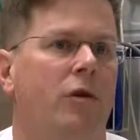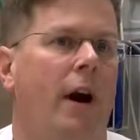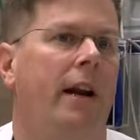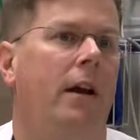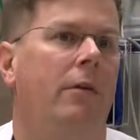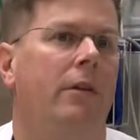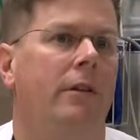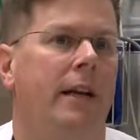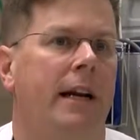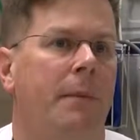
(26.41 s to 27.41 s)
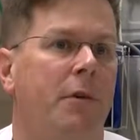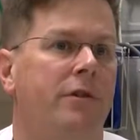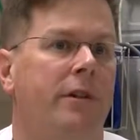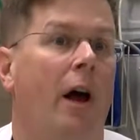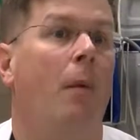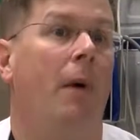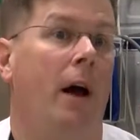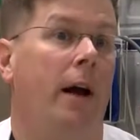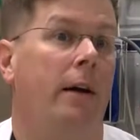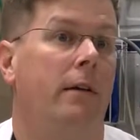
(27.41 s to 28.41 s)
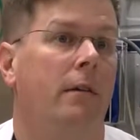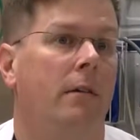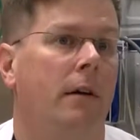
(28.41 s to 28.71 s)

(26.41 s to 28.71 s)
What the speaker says: training with an anti-personnel mine